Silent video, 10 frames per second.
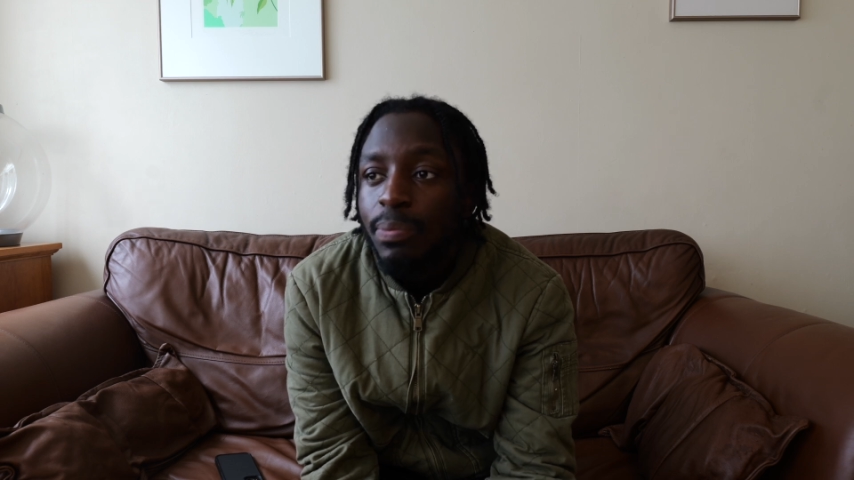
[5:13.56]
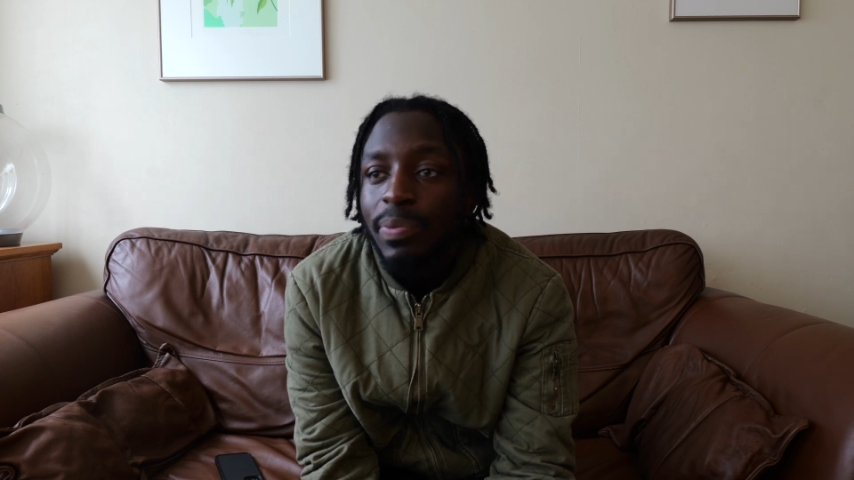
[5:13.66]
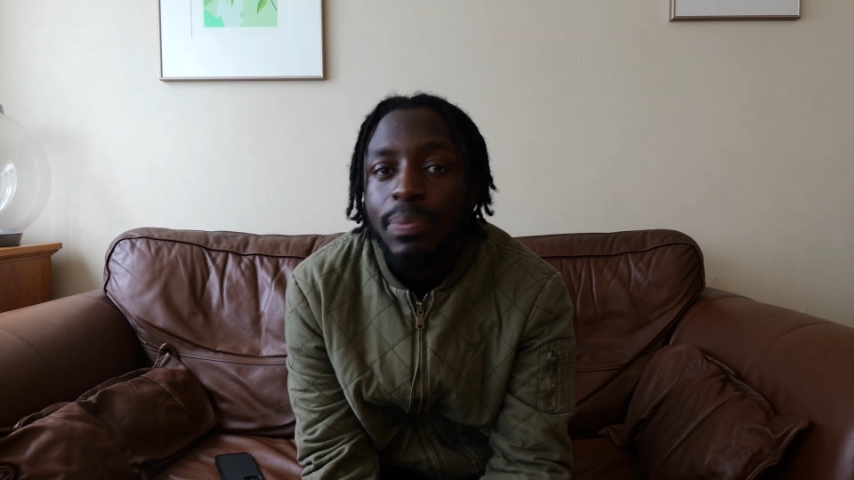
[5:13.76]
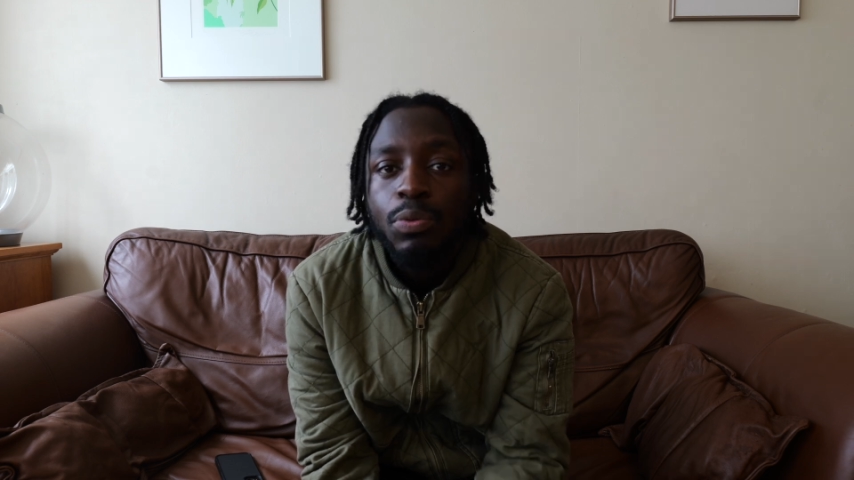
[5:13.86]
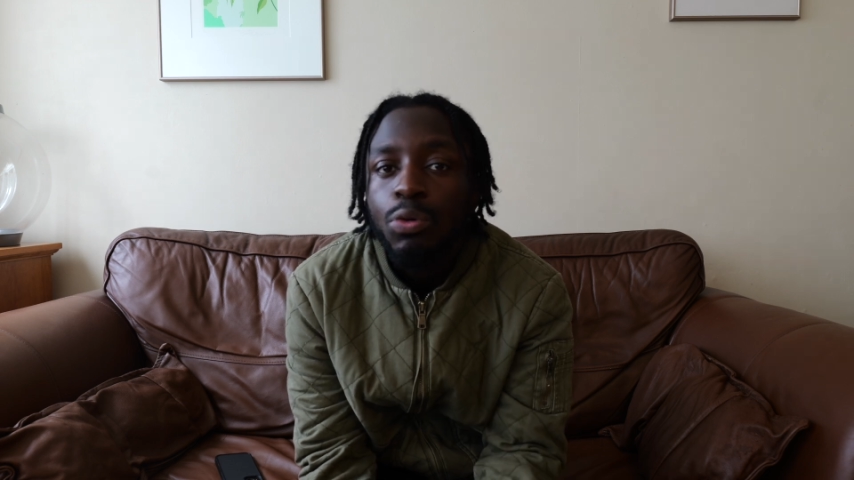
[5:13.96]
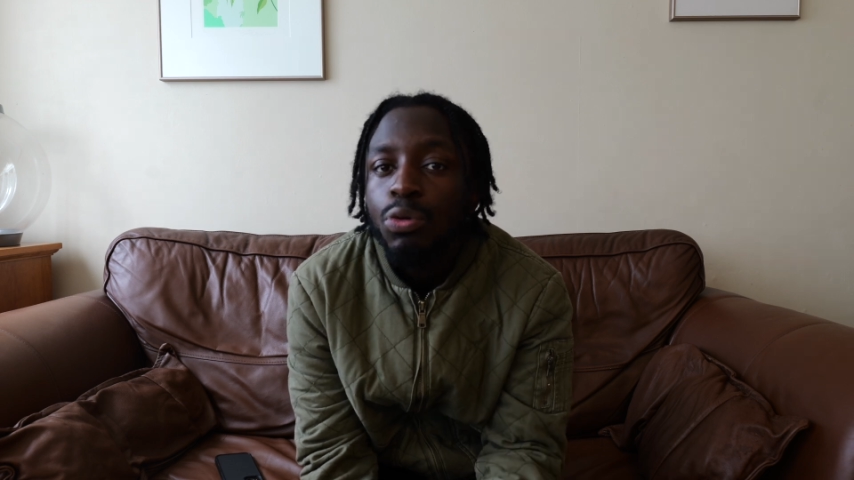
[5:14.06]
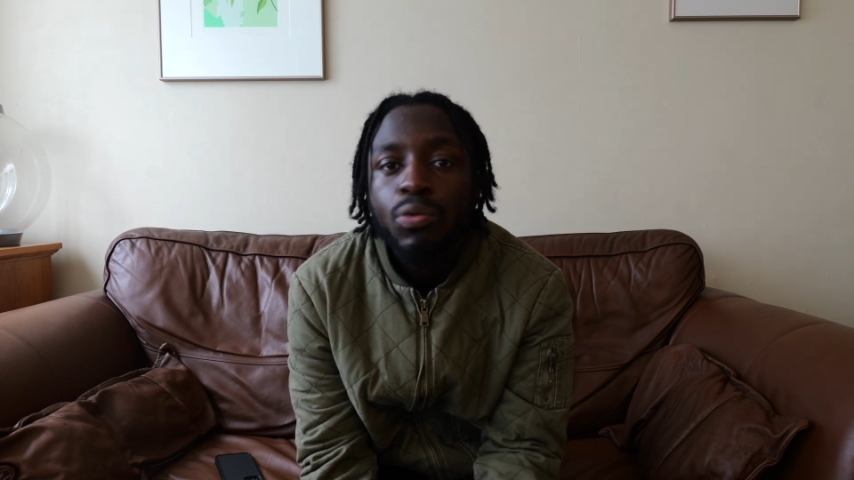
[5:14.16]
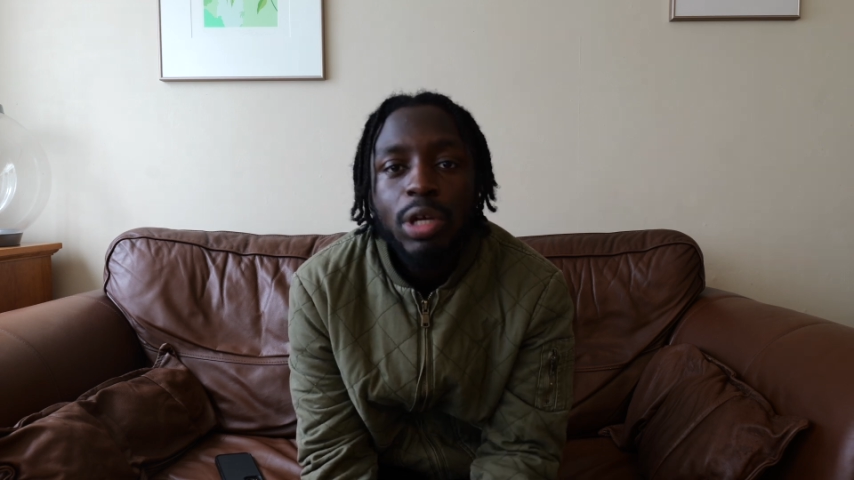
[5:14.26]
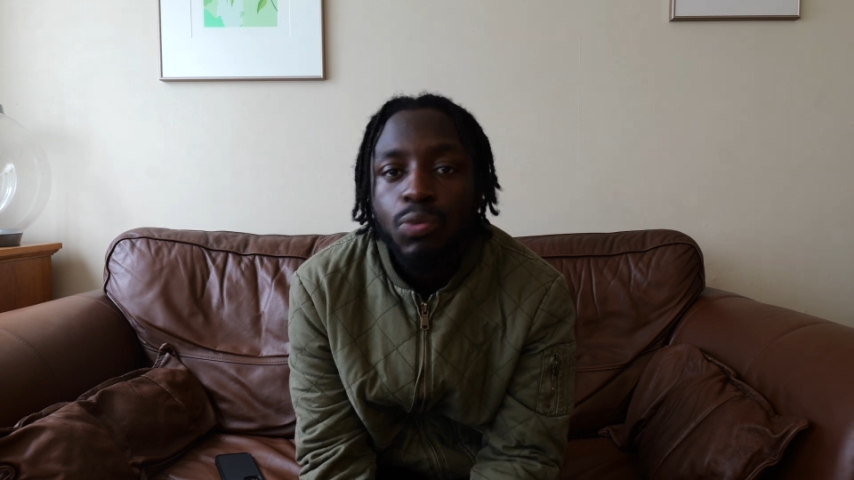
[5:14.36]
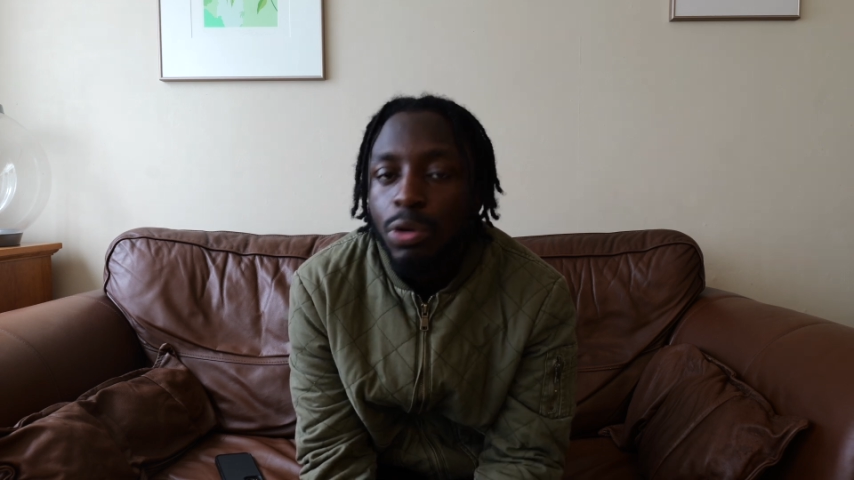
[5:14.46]
people
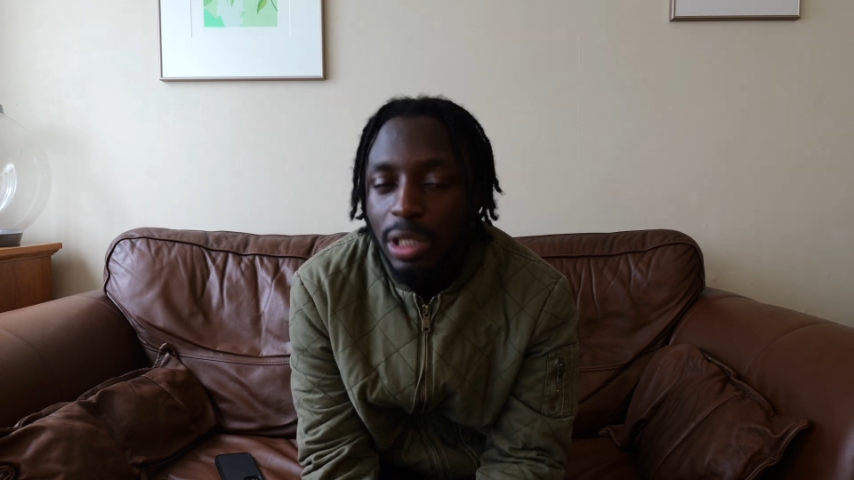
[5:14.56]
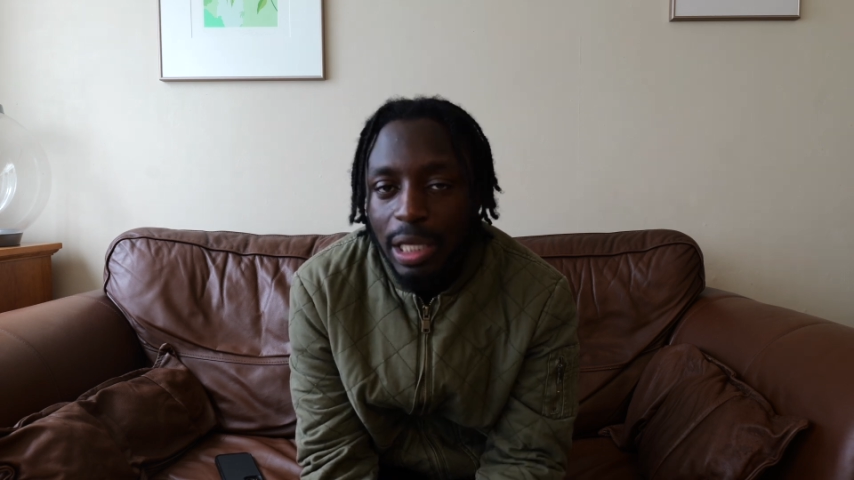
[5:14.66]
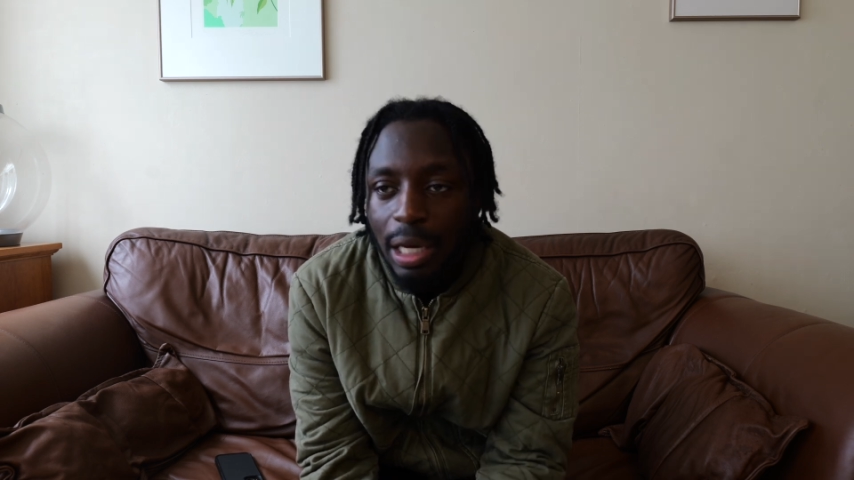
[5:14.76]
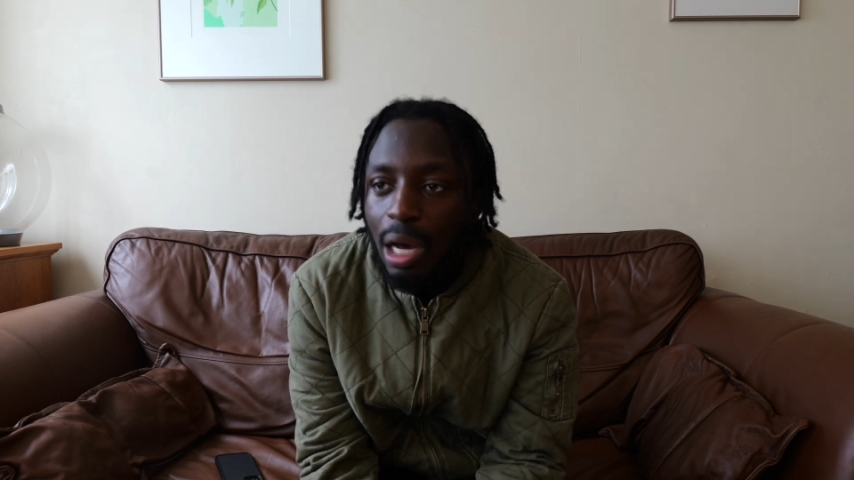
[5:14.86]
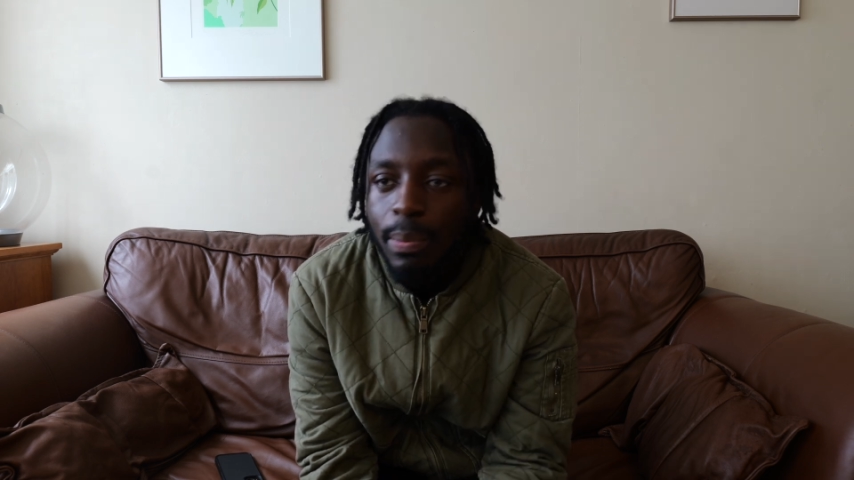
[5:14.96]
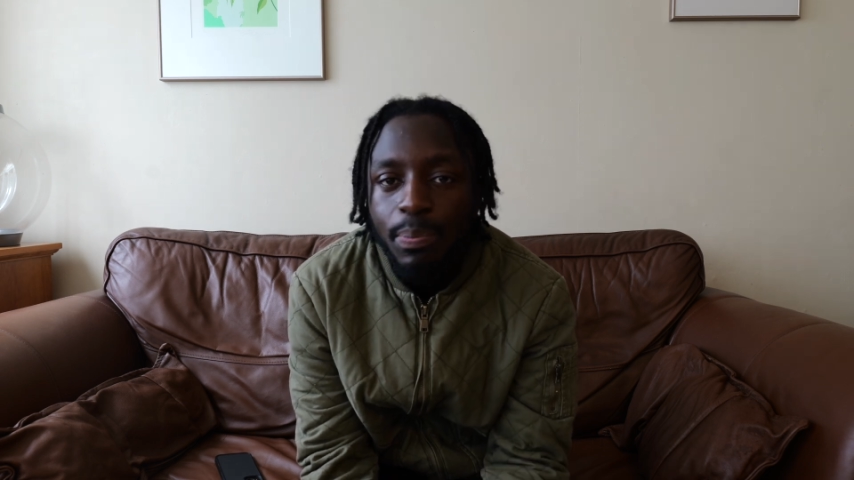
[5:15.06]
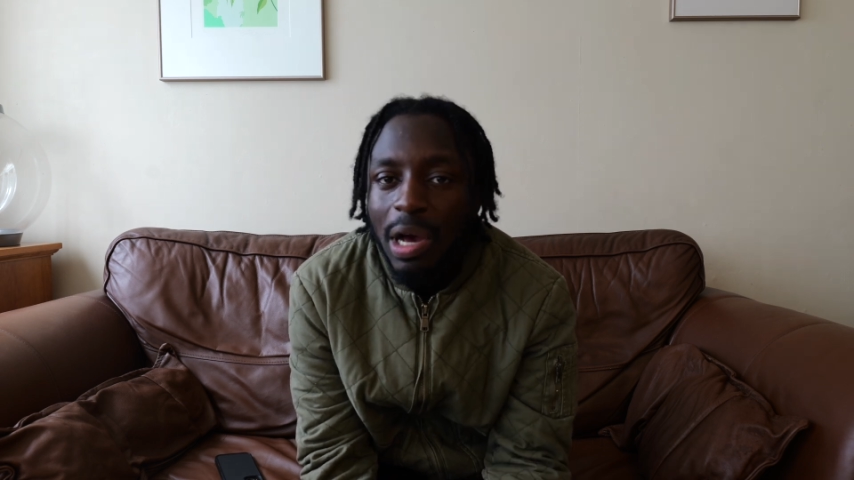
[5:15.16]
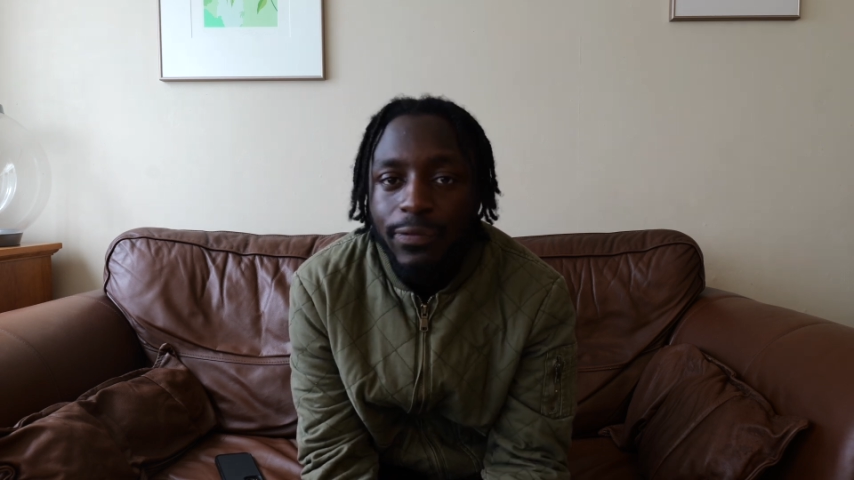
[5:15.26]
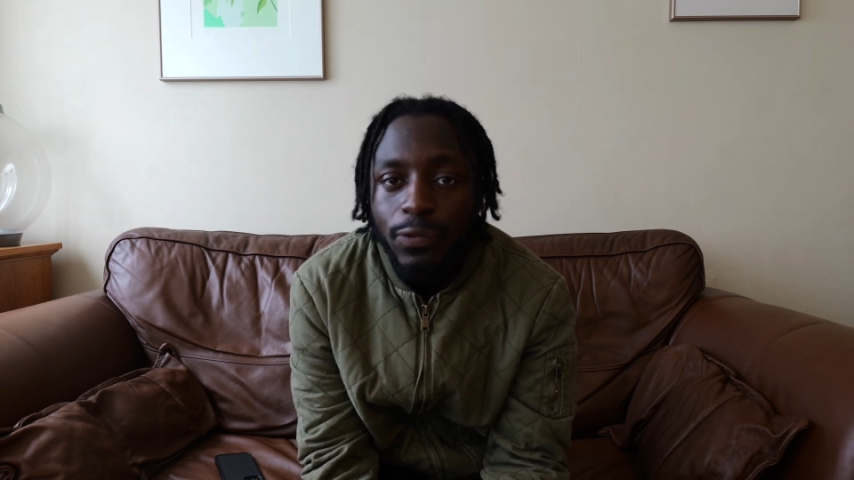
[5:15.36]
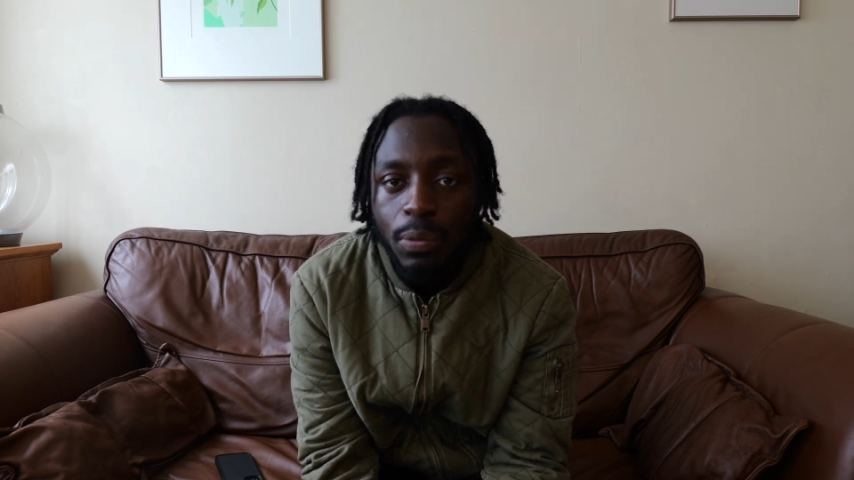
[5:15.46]
always want it and come
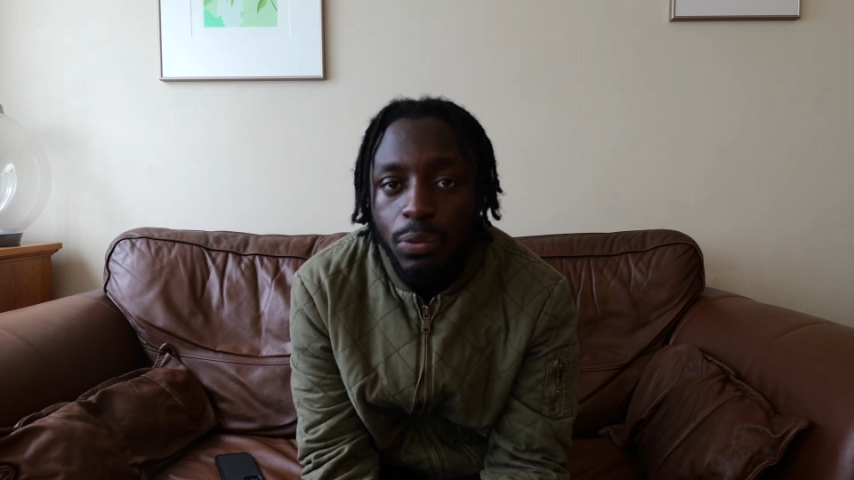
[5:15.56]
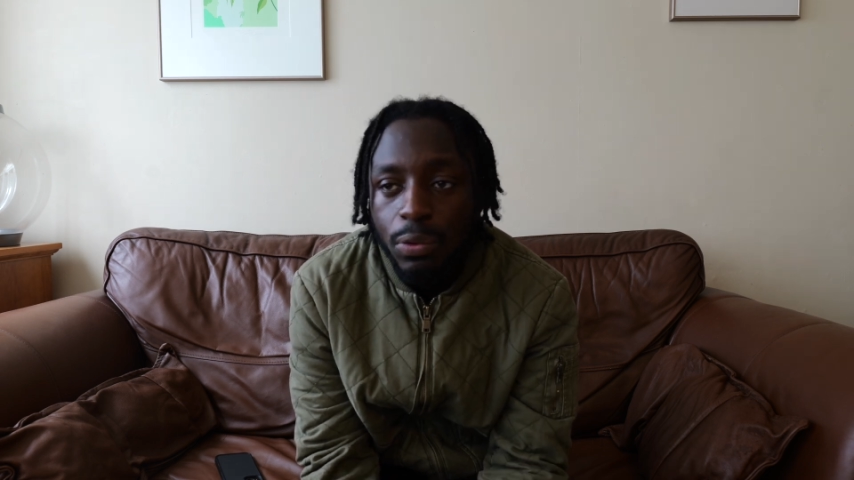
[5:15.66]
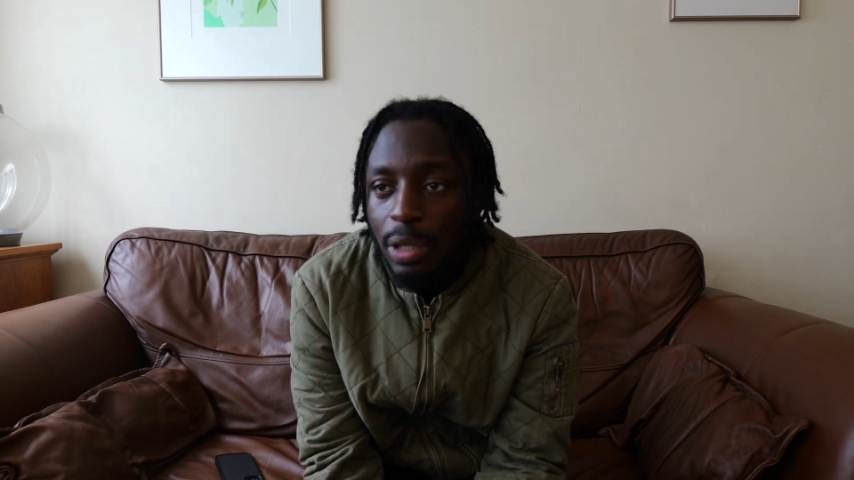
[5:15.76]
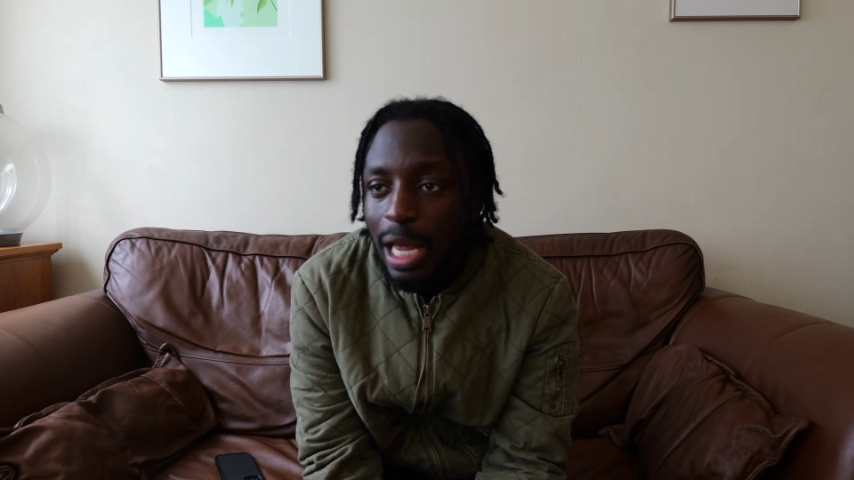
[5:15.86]
back for more.